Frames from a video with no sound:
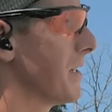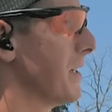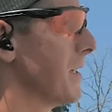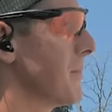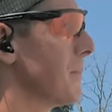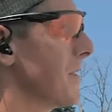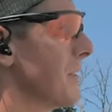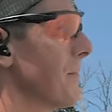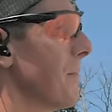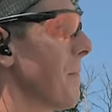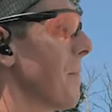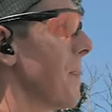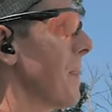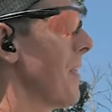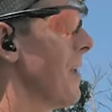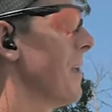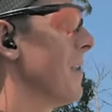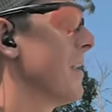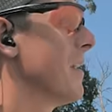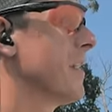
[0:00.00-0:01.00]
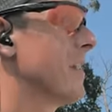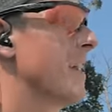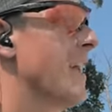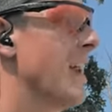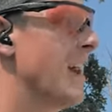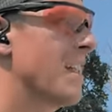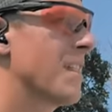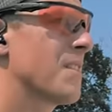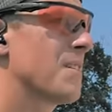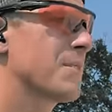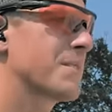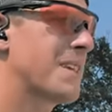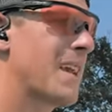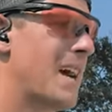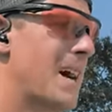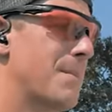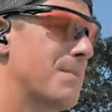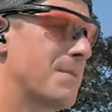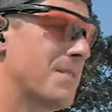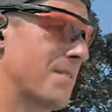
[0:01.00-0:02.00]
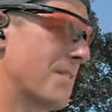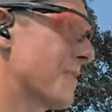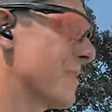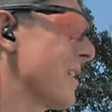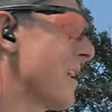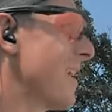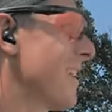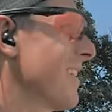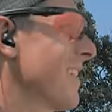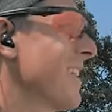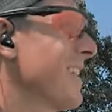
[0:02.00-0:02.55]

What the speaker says: good, but yeah, those gaps are not